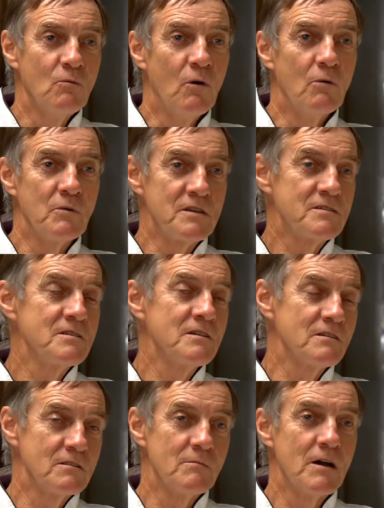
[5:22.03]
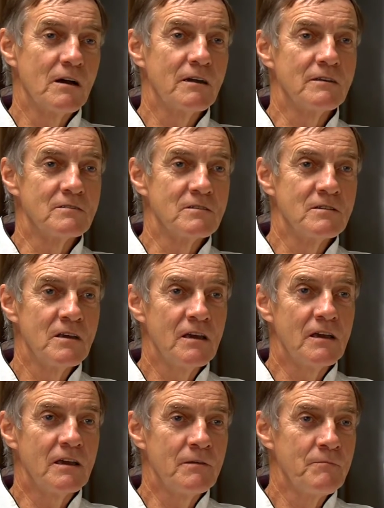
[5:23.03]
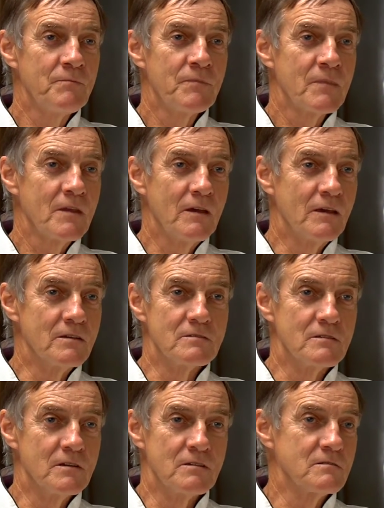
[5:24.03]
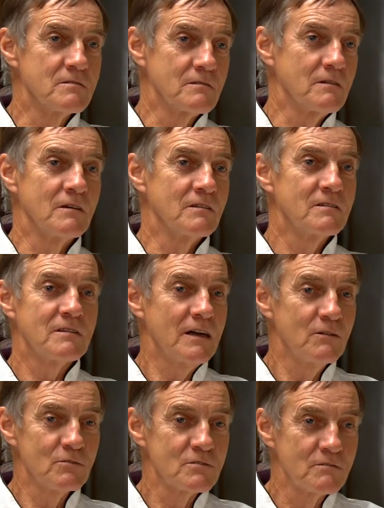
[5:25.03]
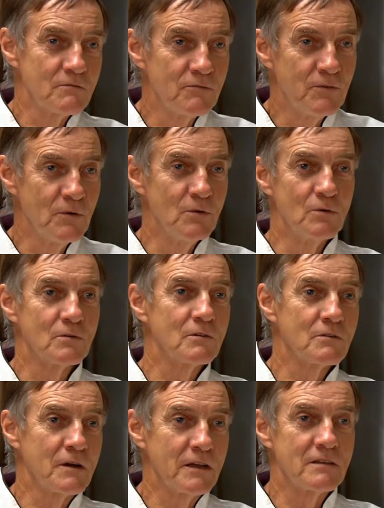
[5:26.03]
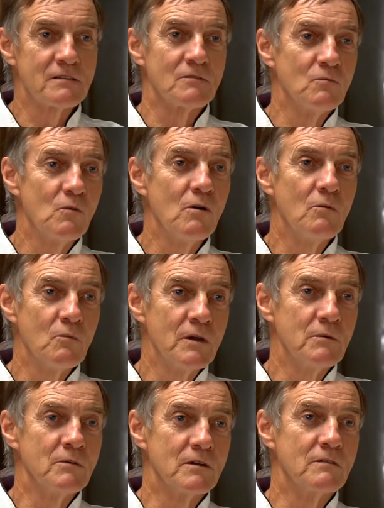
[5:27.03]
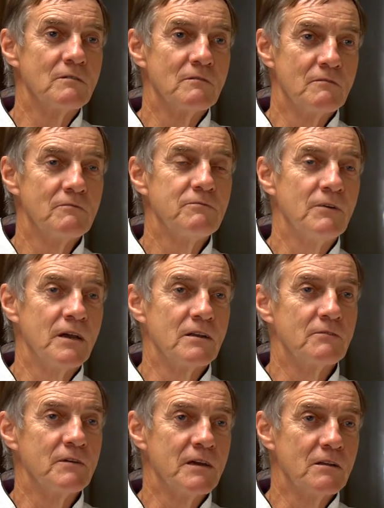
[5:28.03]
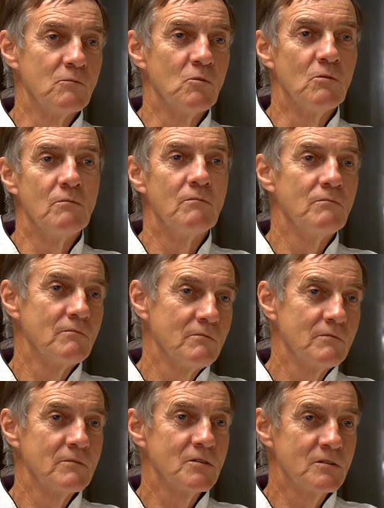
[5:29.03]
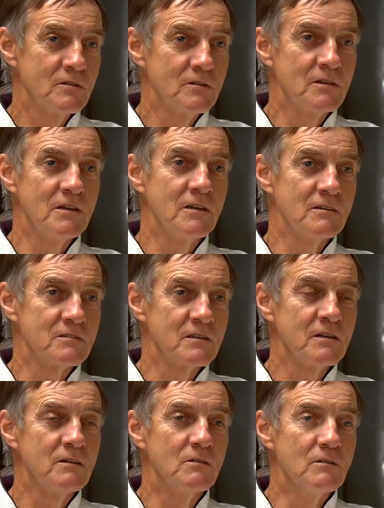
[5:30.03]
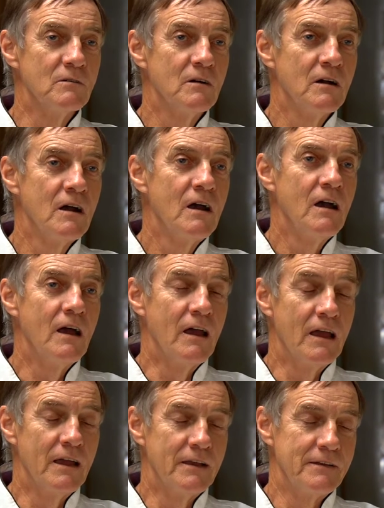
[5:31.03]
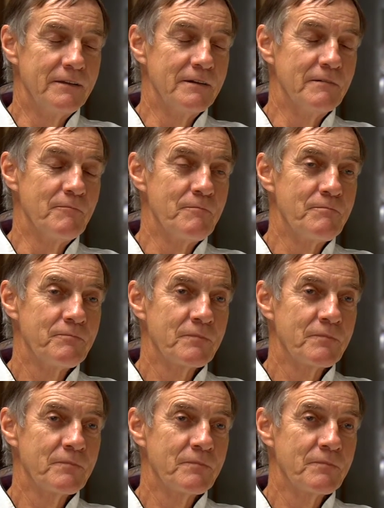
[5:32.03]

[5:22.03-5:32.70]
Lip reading: what we see at the market today is 1,000-fold greater than what we would find available 30 years ago. And